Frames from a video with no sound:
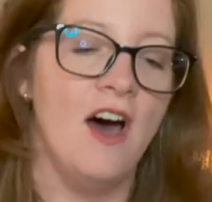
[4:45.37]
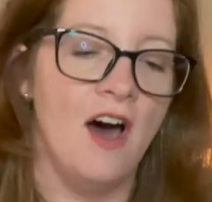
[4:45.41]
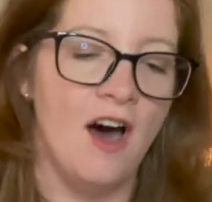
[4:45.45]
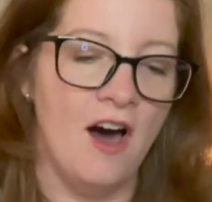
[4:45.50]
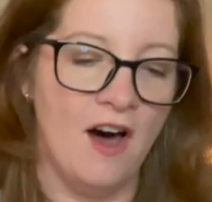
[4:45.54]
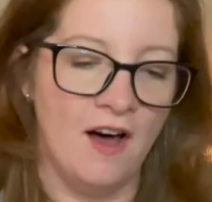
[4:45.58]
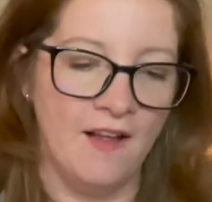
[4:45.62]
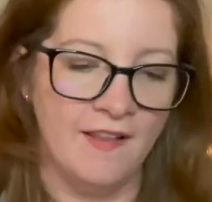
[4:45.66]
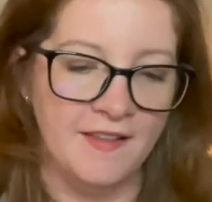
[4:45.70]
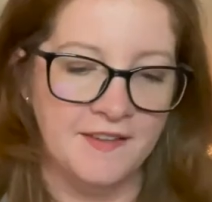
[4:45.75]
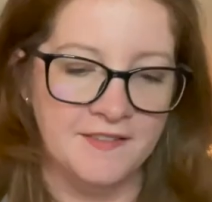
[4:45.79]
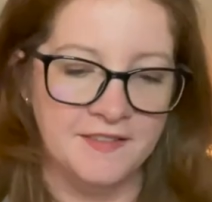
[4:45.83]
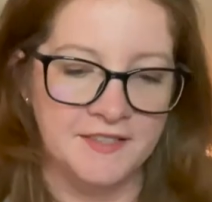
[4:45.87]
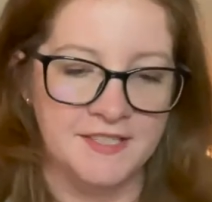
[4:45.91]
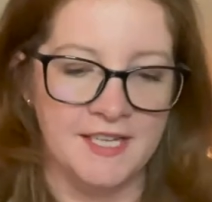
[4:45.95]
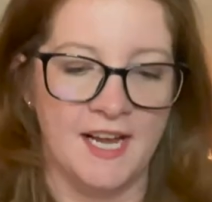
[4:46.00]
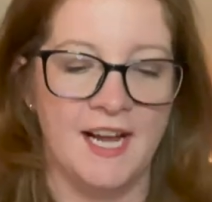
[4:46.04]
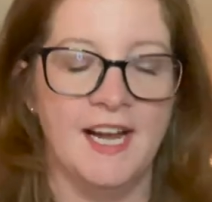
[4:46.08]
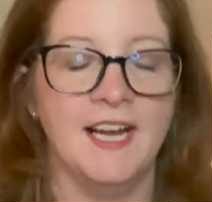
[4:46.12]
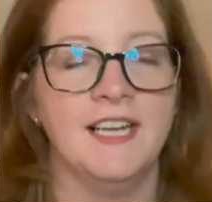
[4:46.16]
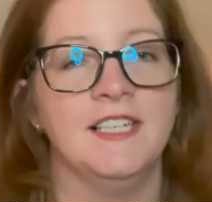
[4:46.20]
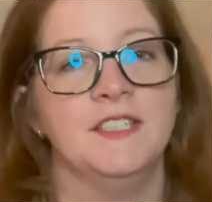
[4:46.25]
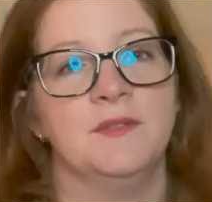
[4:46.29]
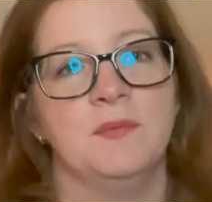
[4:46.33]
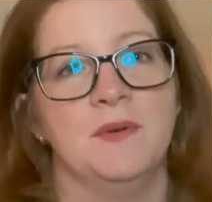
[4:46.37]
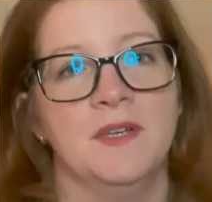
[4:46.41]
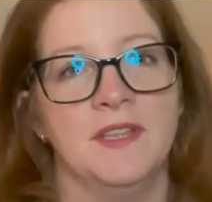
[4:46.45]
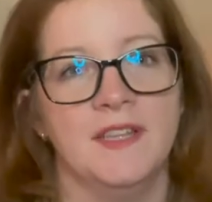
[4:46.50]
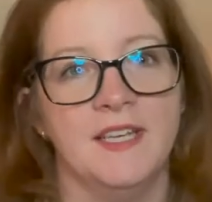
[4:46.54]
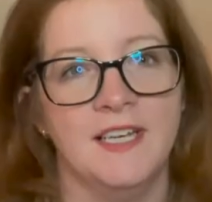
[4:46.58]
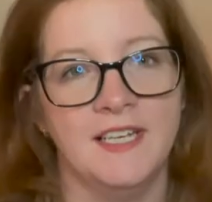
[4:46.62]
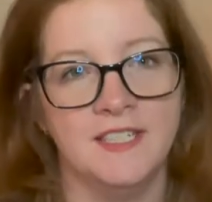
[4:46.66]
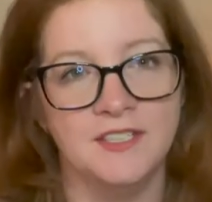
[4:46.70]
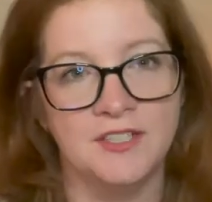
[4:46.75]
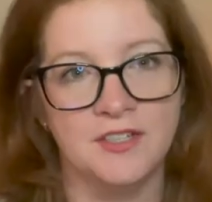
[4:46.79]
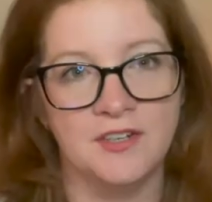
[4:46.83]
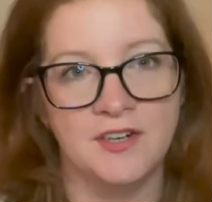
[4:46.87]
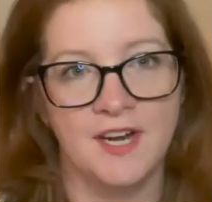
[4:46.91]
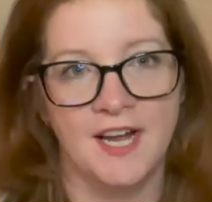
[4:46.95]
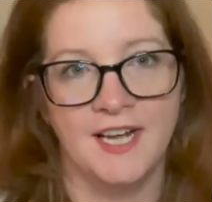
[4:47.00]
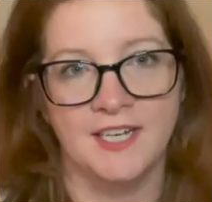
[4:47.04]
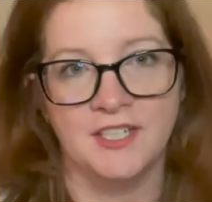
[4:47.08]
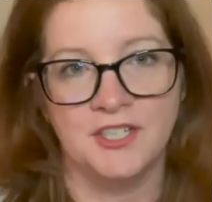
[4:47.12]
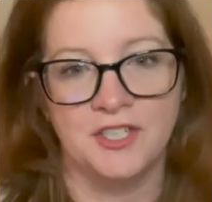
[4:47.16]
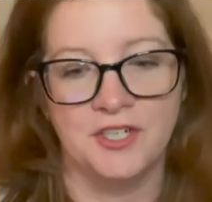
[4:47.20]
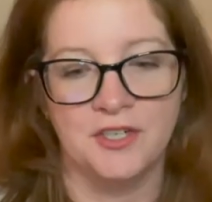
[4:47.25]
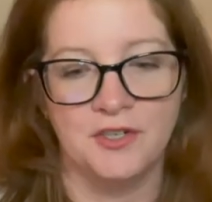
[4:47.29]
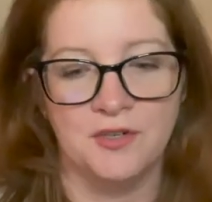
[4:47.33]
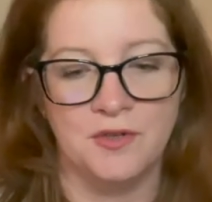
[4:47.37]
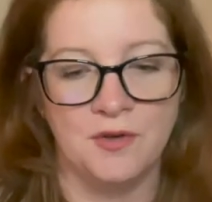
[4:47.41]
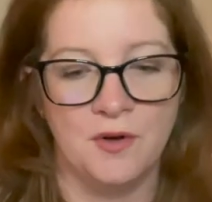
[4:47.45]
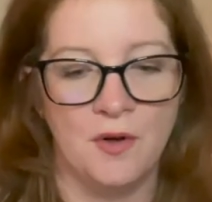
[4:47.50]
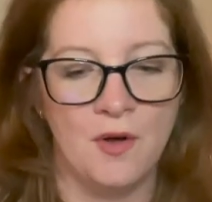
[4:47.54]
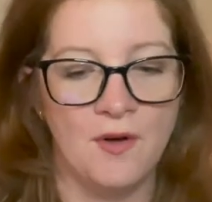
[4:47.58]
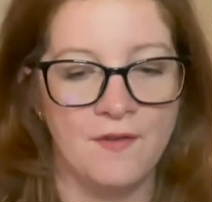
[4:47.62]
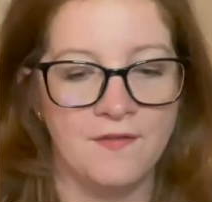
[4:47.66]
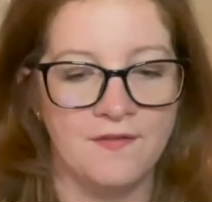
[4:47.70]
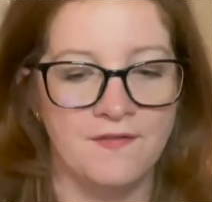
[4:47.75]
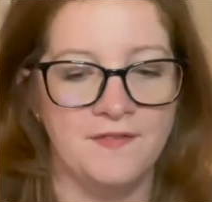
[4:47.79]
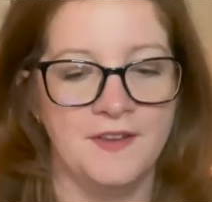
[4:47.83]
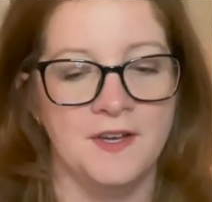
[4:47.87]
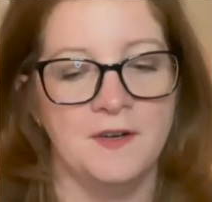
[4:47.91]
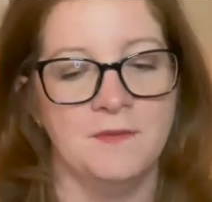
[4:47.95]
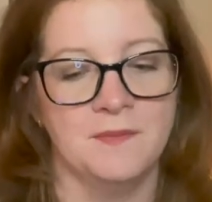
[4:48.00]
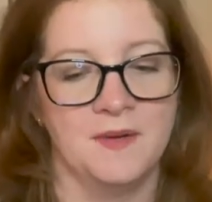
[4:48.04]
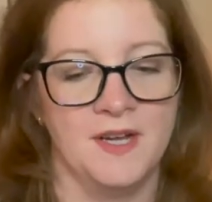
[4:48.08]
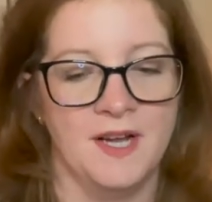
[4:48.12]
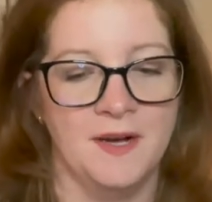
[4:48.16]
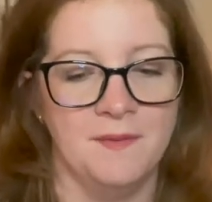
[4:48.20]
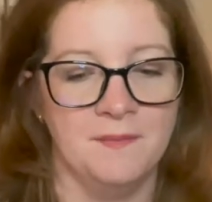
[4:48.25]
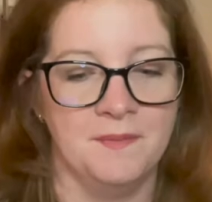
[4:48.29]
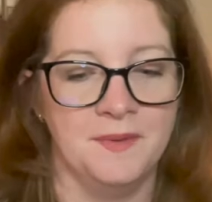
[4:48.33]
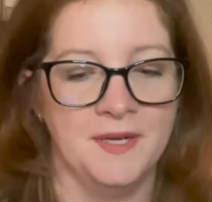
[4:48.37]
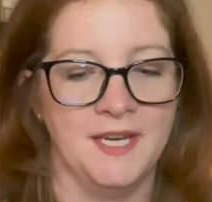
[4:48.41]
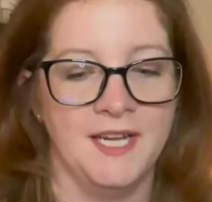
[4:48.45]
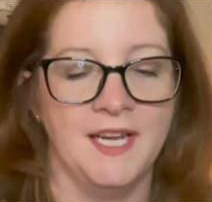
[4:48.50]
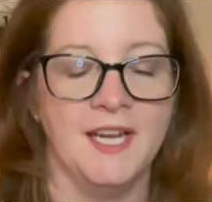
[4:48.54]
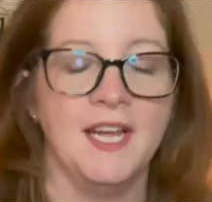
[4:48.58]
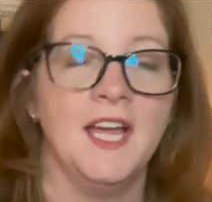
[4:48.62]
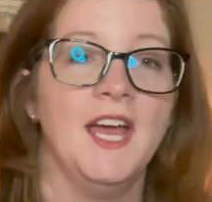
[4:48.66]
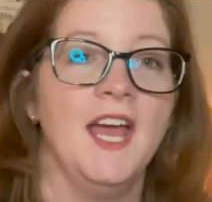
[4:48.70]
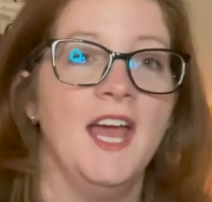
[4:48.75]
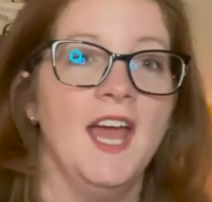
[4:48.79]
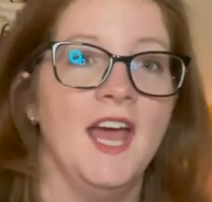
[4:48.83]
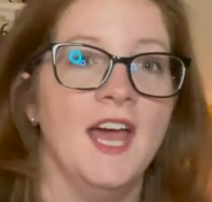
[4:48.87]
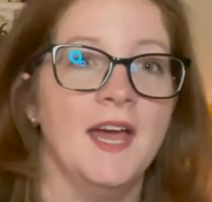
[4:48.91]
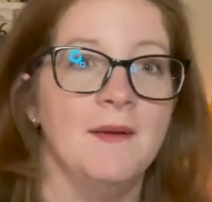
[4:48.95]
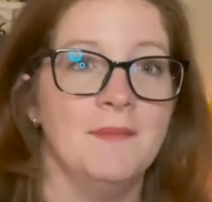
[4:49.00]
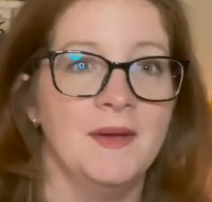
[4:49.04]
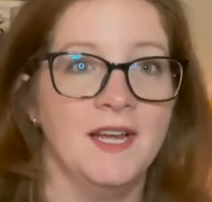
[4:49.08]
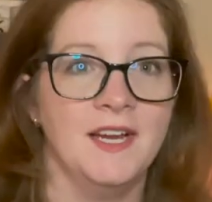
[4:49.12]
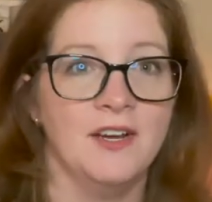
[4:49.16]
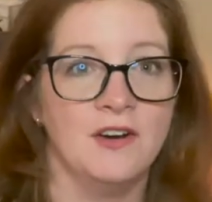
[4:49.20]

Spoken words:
Olive signed with International Film Company and made